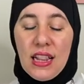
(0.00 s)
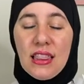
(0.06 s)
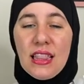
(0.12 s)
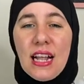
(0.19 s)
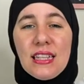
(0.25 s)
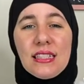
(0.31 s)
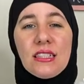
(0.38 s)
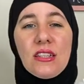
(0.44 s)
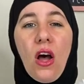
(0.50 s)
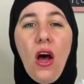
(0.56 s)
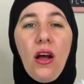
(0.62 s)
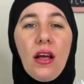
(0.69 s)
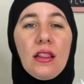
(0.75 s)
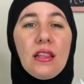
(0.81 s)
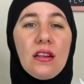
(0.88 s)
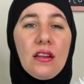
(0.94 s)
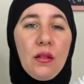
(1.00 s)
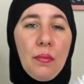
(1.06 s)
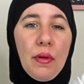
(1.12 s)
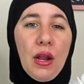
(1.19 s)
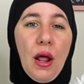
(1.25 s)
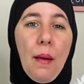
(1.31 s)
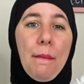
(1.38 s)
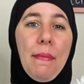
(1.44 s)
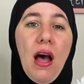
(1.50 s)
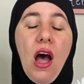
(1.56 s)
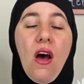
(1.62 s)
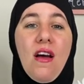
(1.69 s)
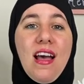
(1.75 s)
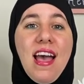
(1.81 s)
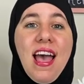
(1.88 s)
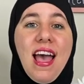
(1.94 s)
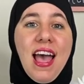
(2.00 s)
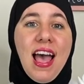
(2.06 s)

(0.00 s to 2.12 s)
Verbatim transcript: let's talk a little bit about